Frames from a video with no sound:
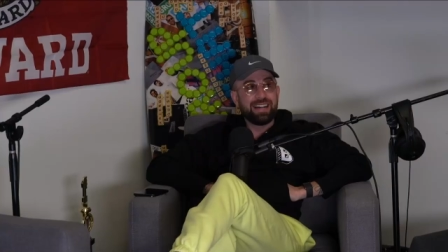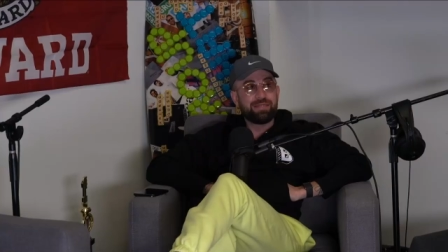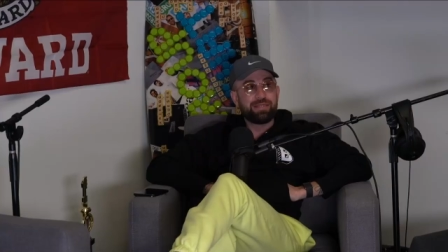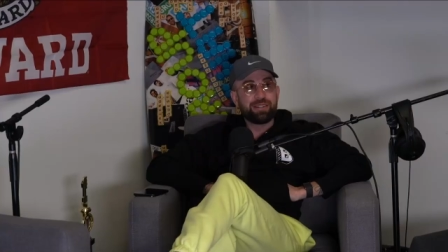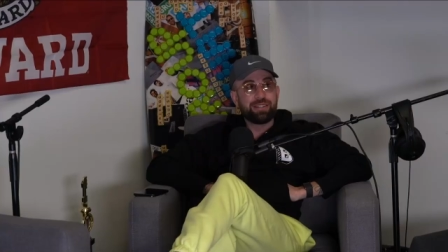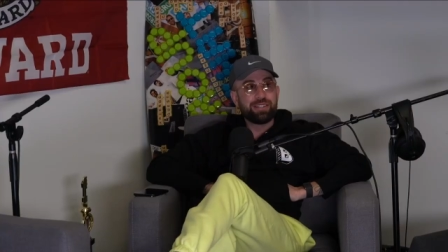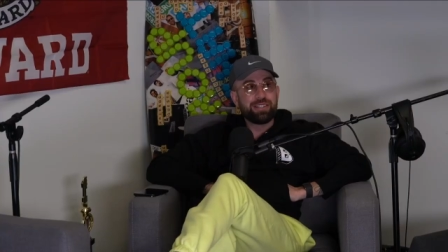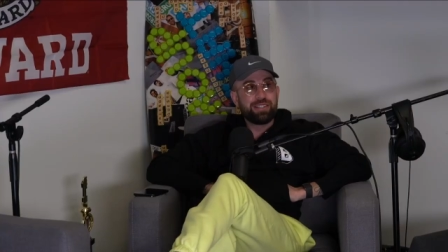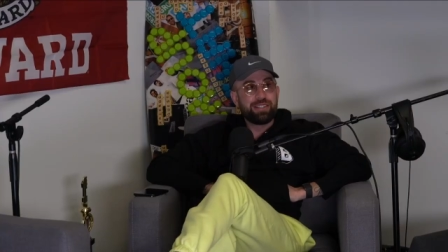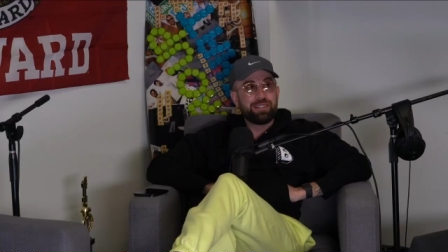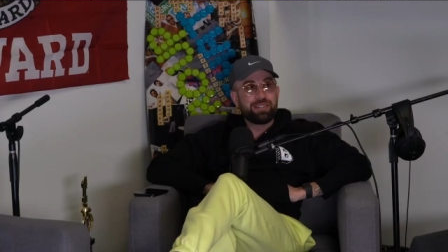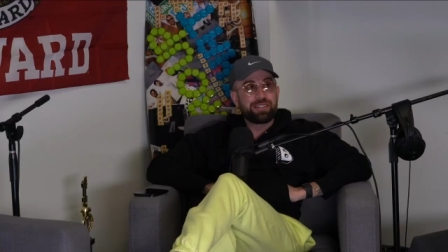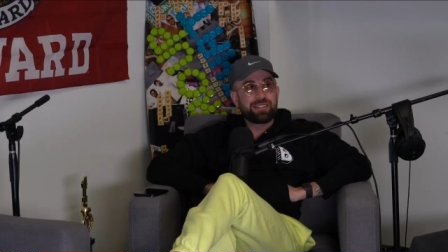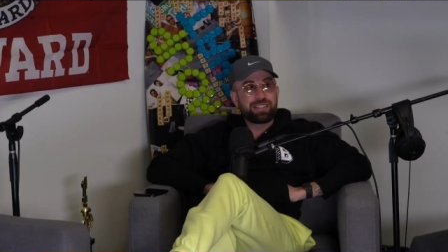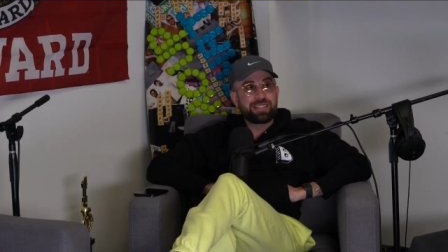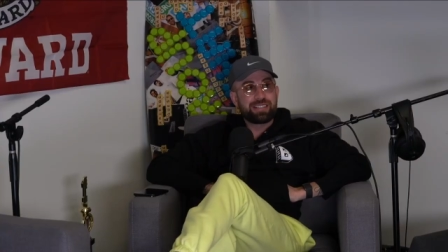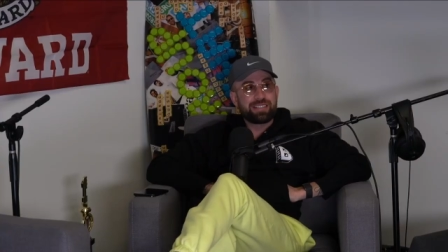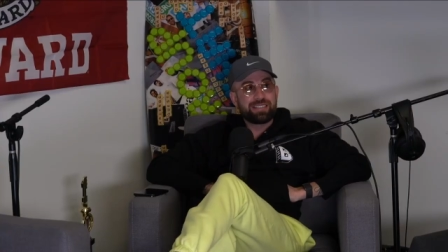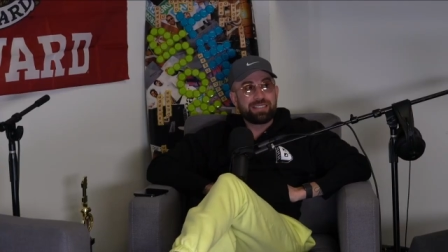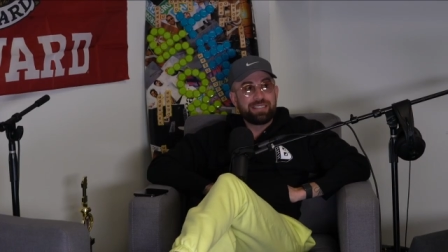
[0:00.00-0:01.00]
I've heard New
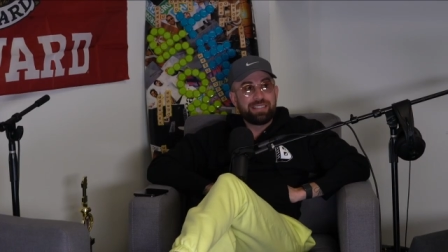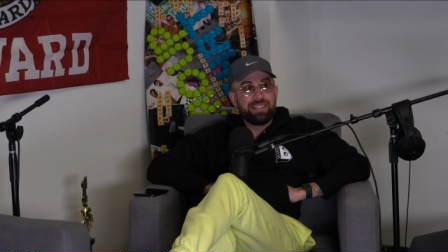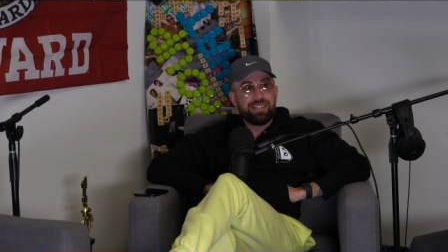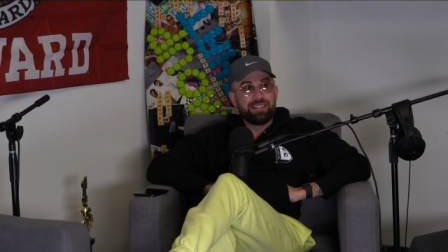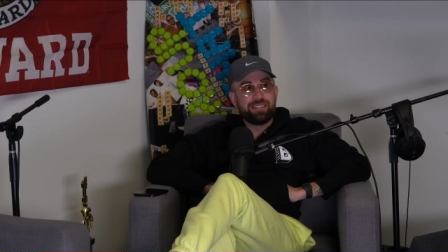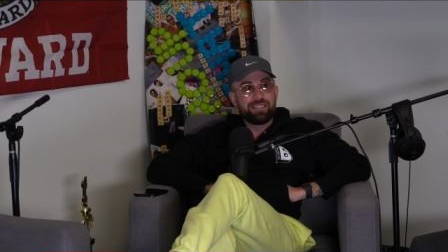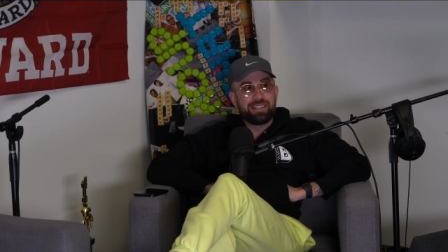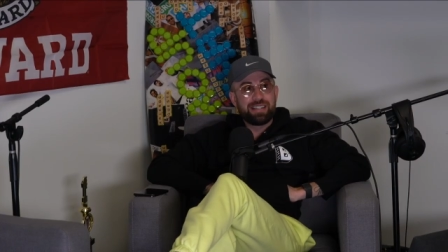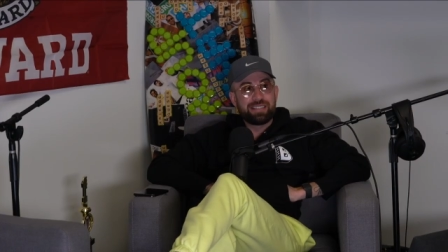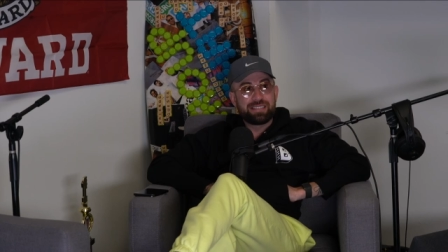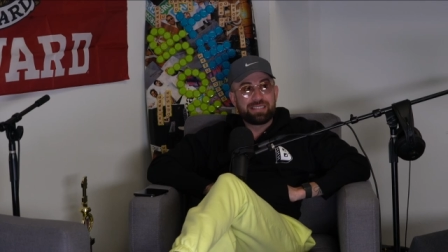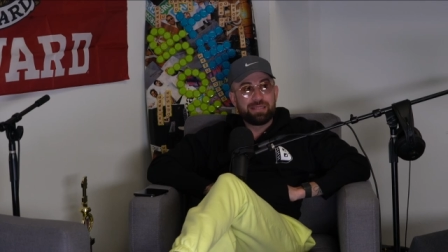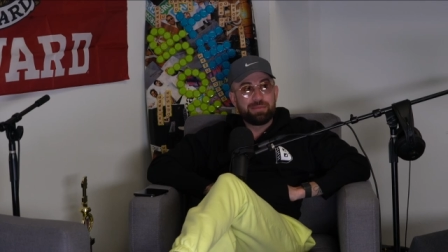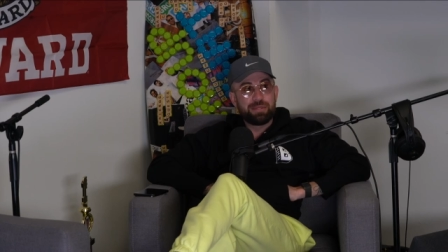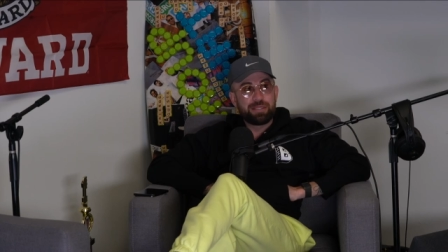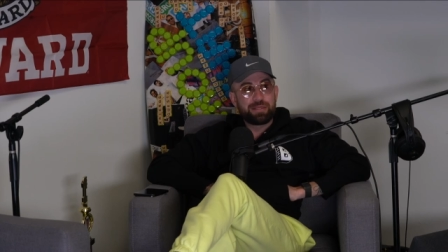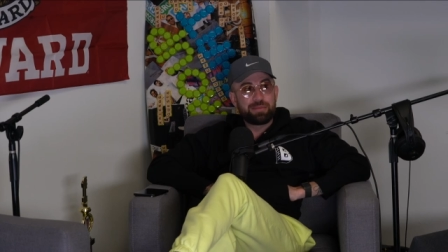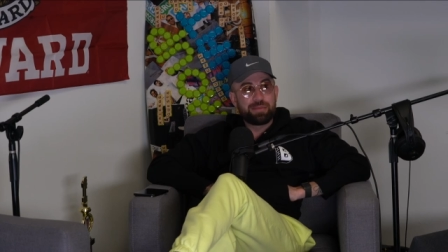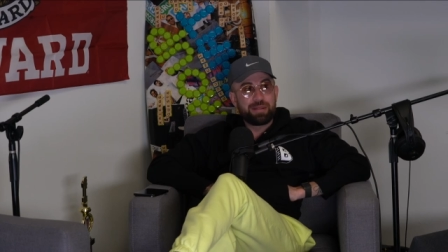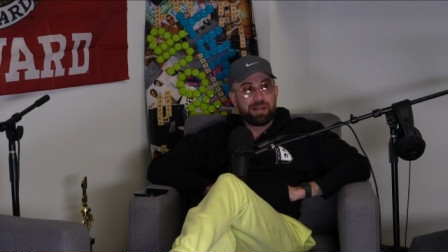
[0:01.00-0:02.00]
York, you know, has
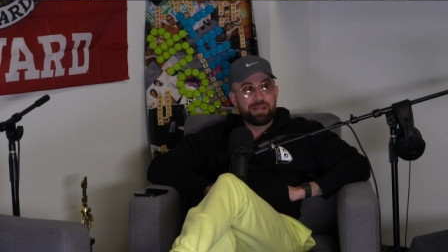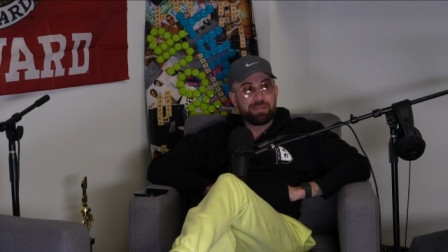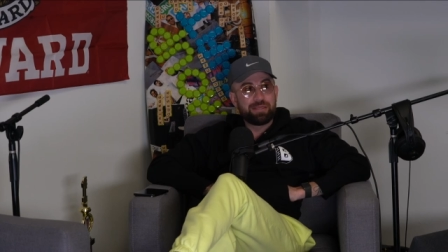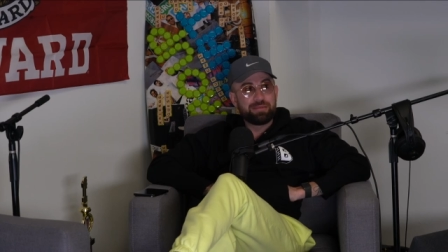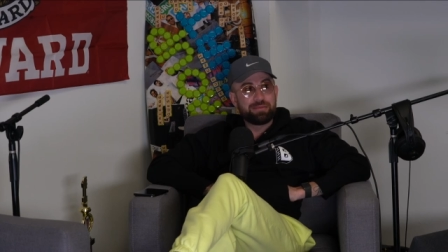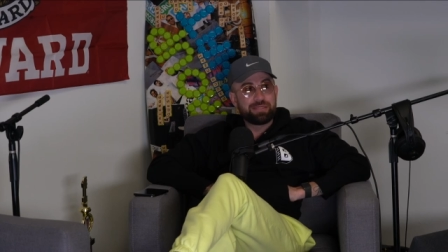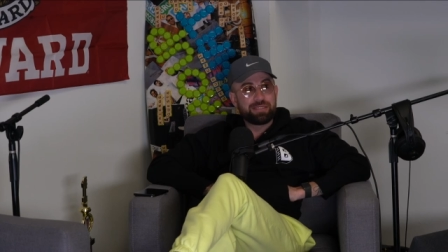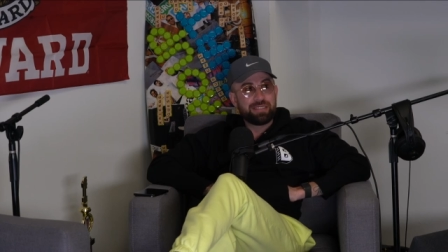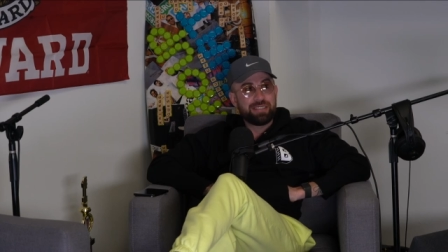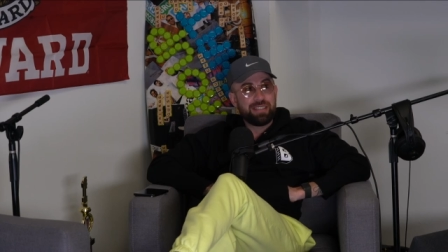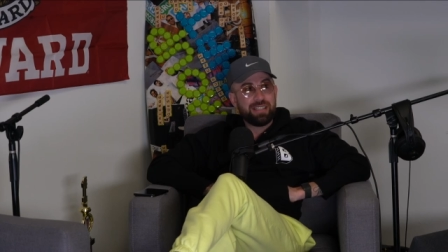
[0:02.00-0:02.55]
similar problems.